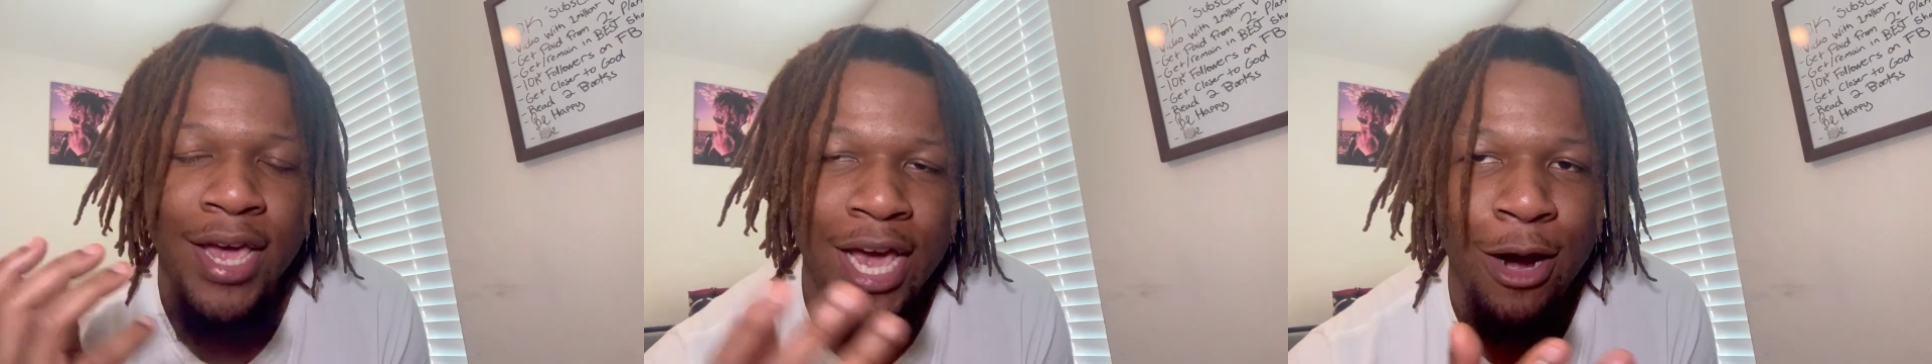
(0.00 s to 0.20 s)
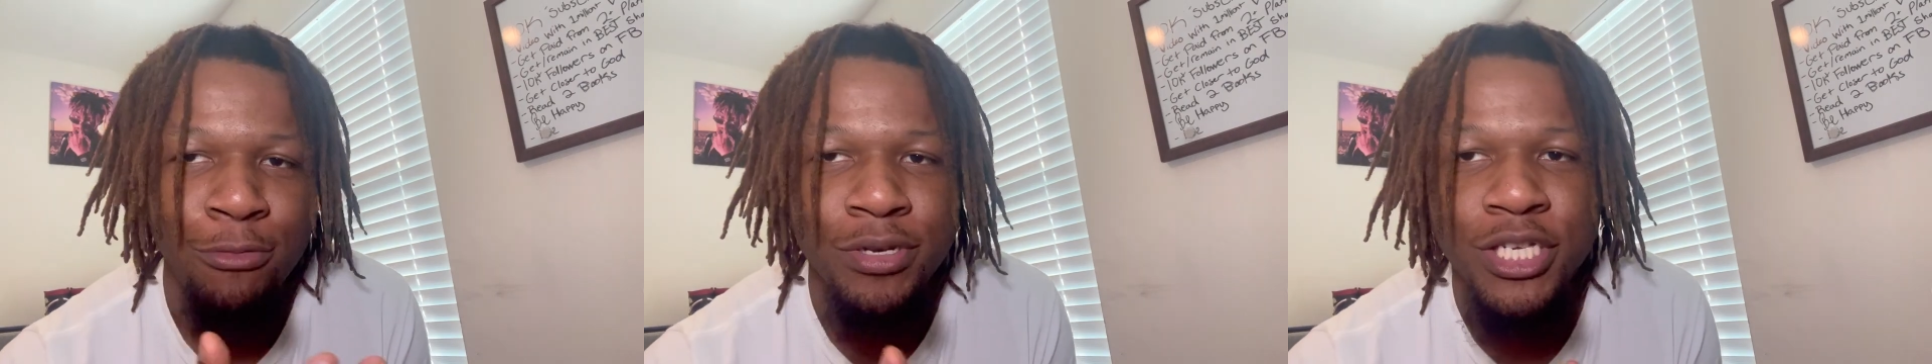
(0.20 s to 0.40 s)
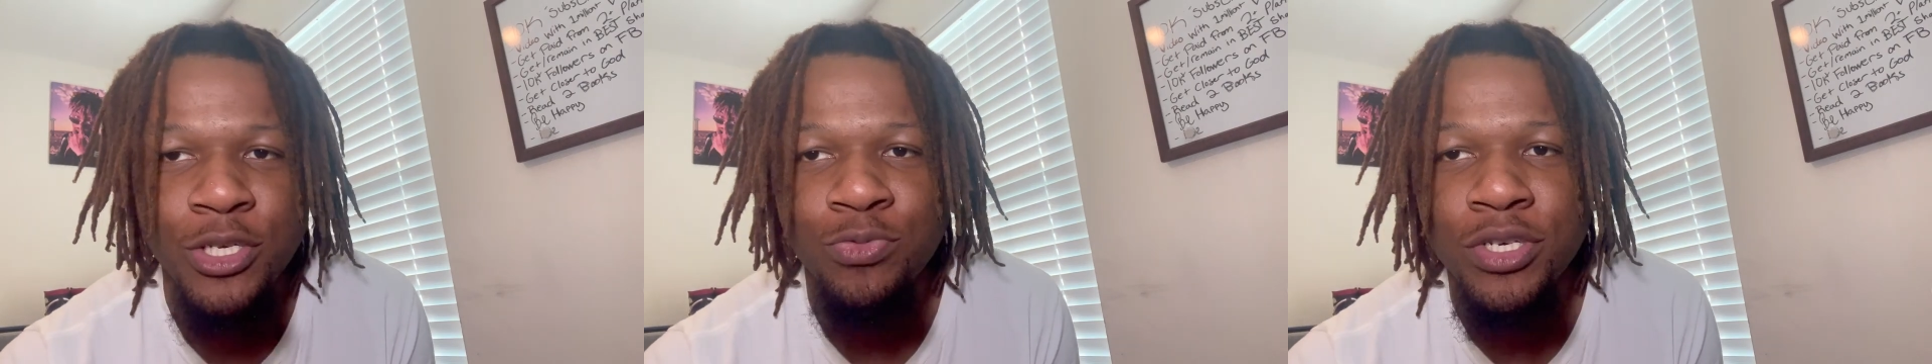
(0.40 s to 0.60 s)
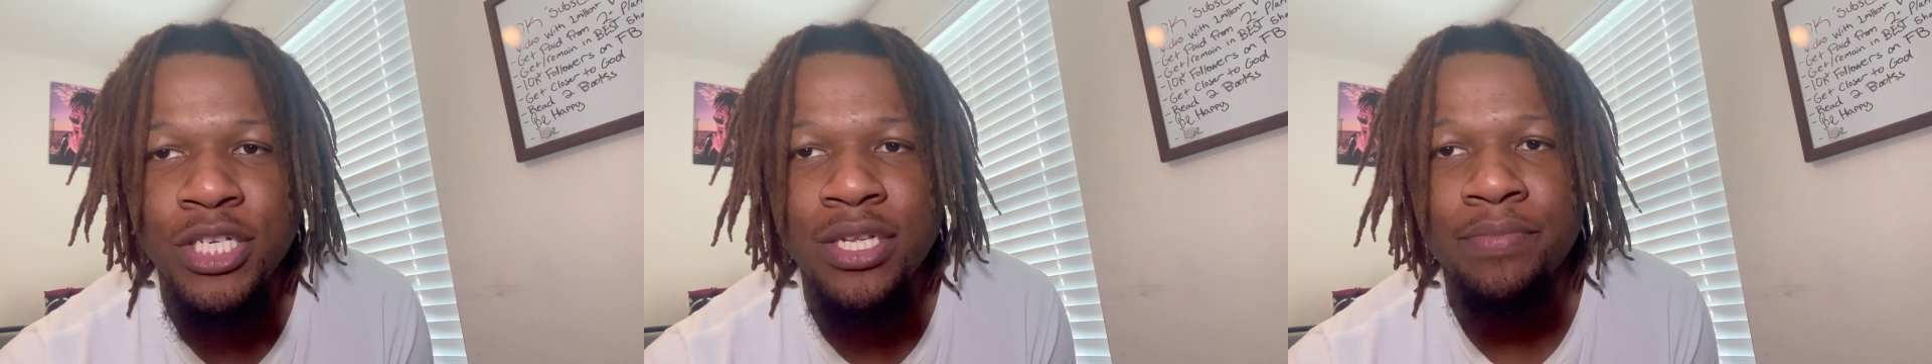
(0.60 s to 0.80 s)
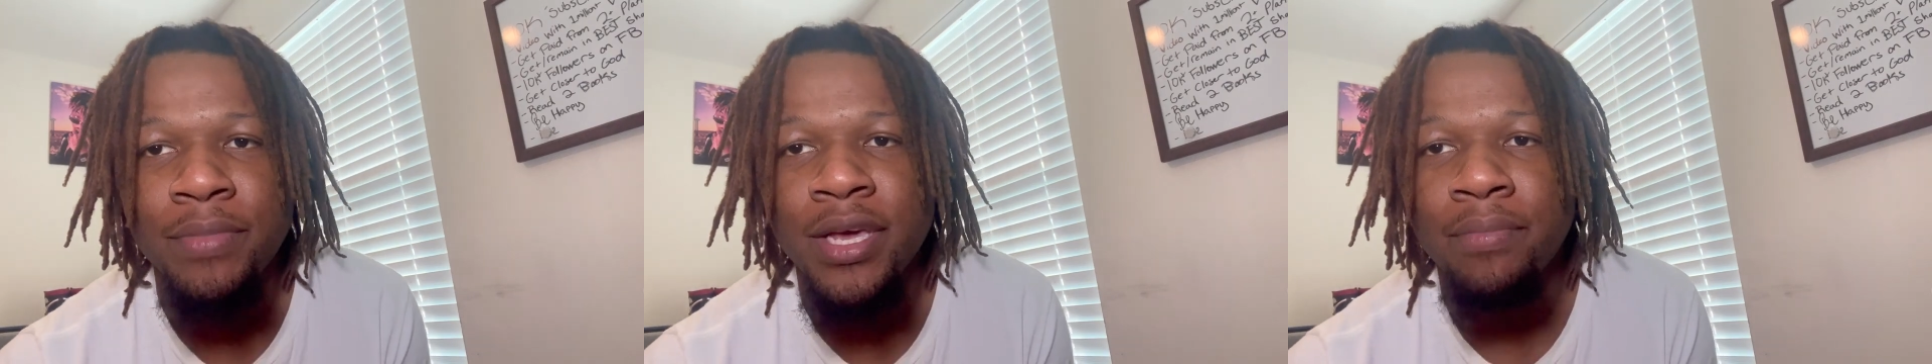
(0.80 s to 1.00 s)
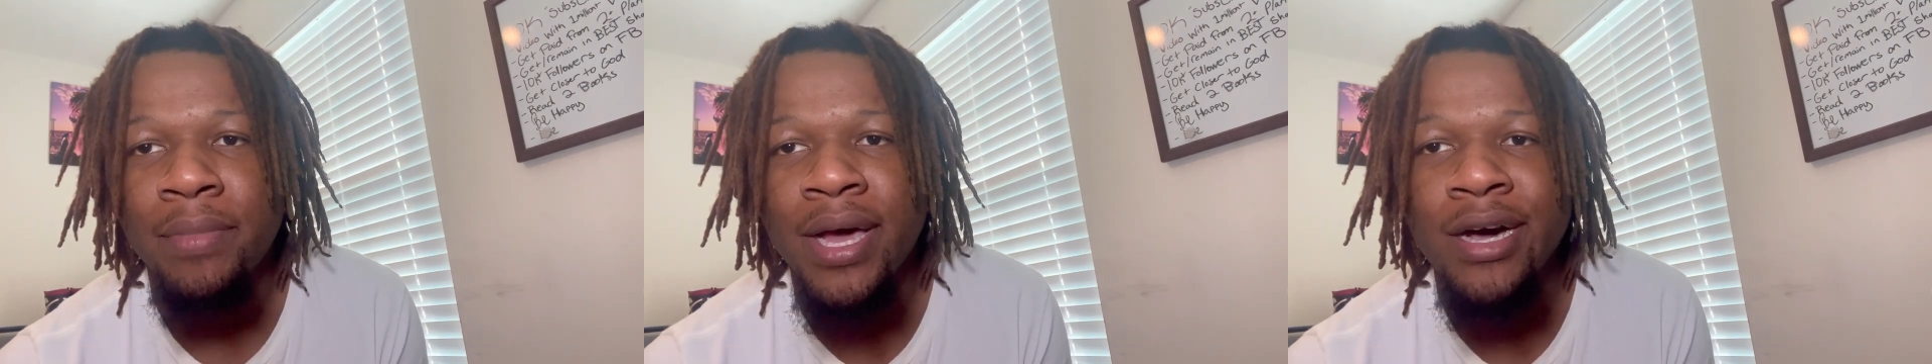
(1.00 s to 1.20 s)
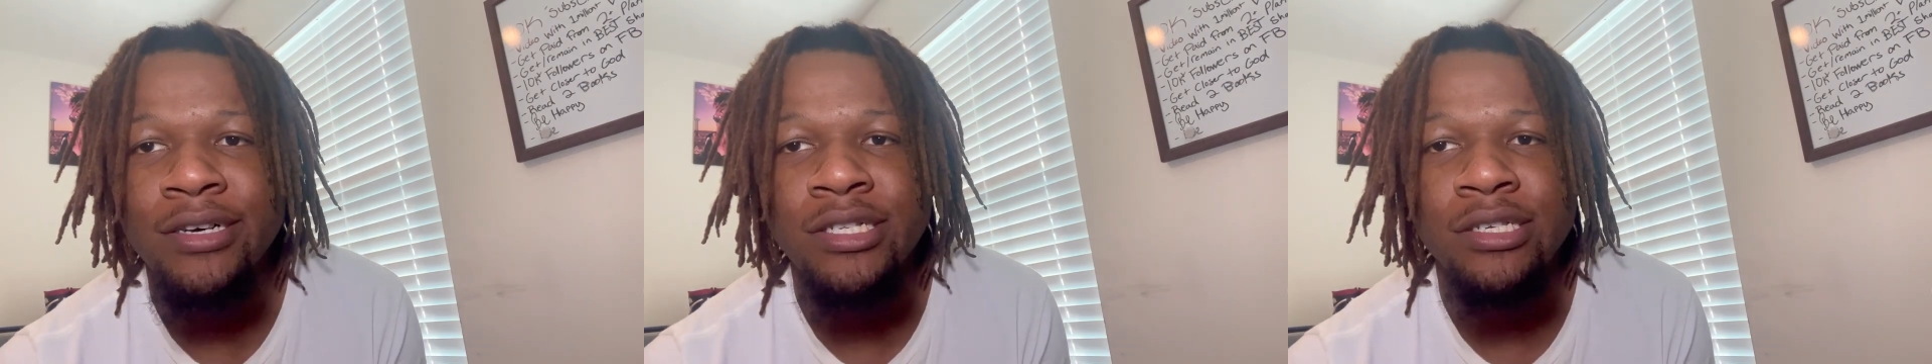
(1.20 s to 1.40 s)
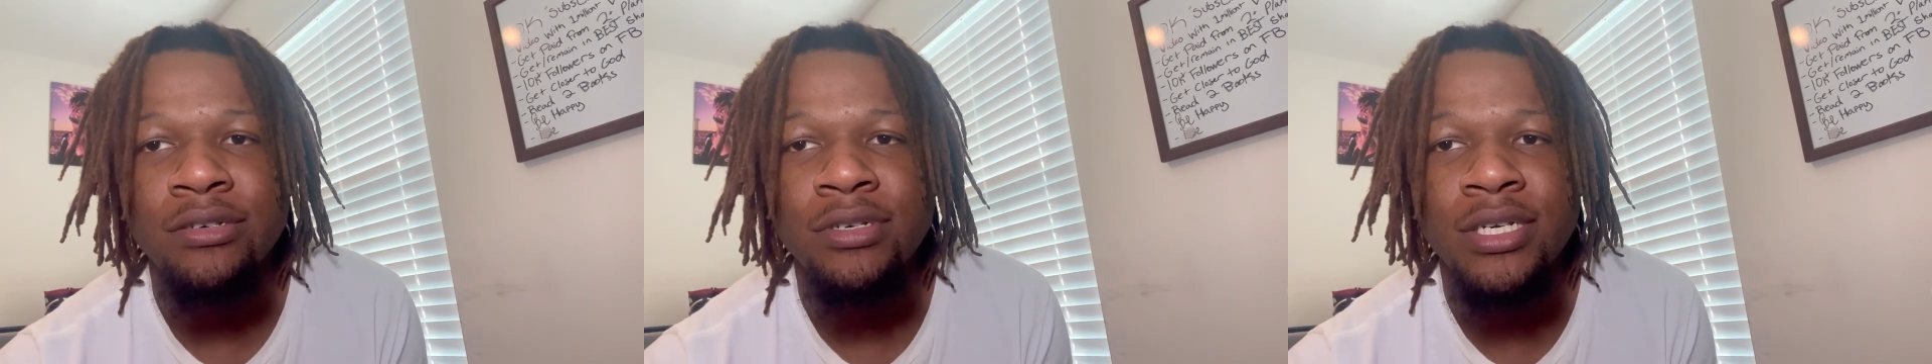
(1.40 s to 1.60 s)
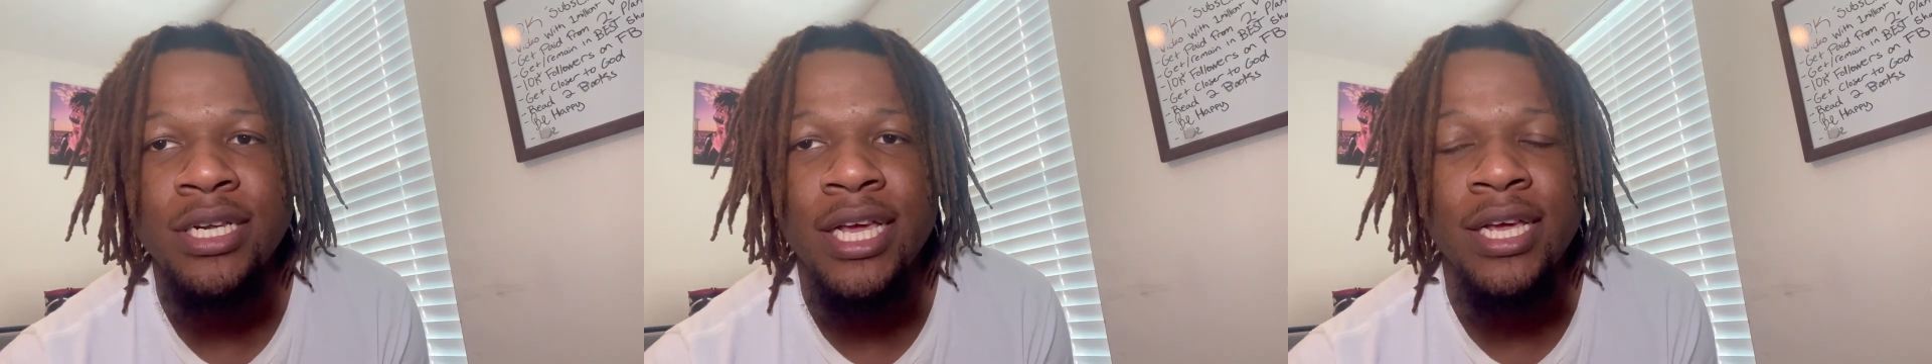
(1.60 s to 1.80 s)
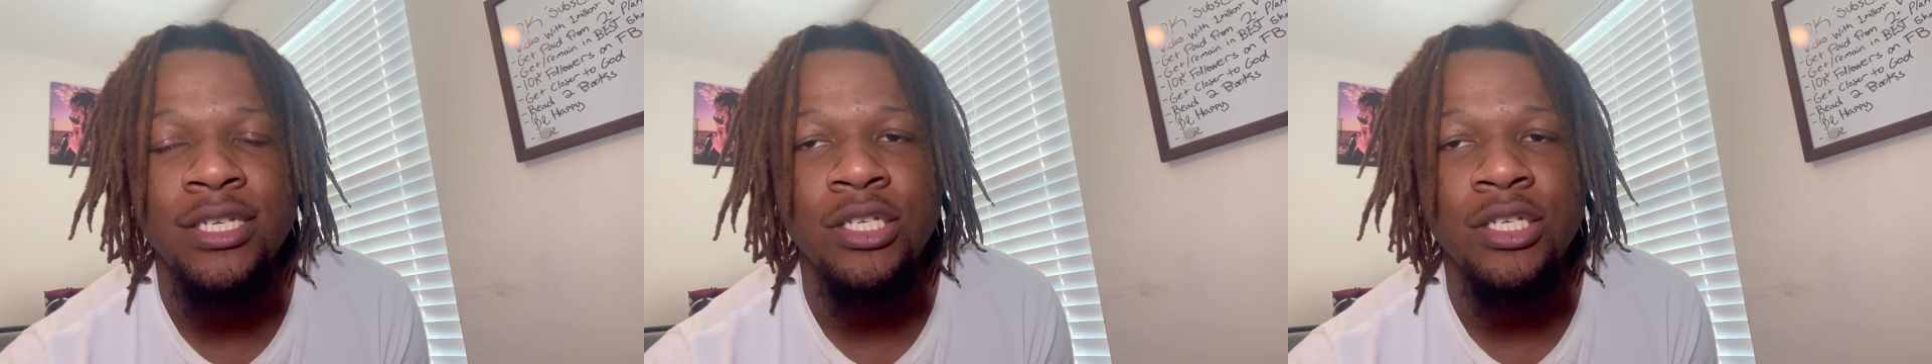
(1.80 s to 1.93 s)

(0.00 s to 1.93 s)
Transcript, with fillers: How we just reached a big milestone today.